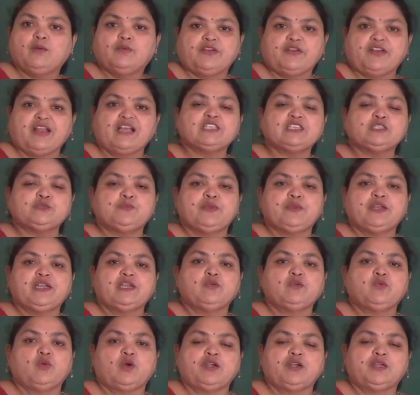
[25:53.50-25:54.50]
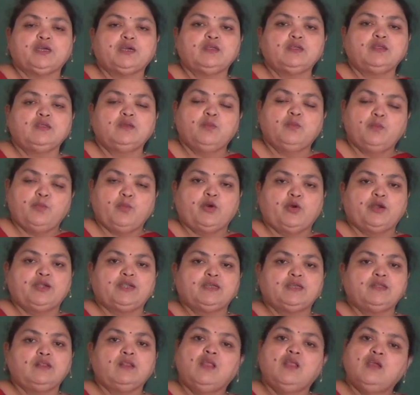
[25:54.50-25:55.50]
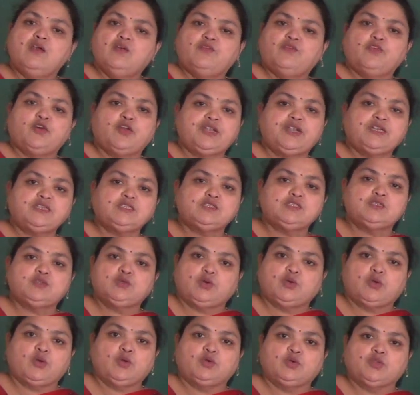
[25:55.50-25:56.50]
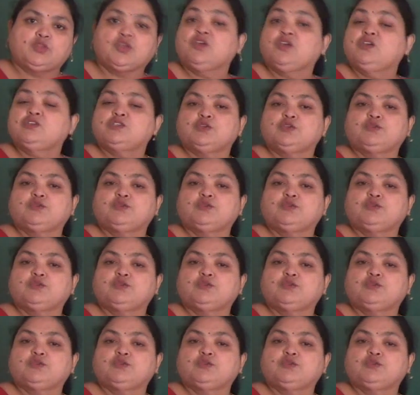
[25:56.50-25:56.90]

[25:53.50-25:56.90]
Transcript: transparent water bottle for its growth.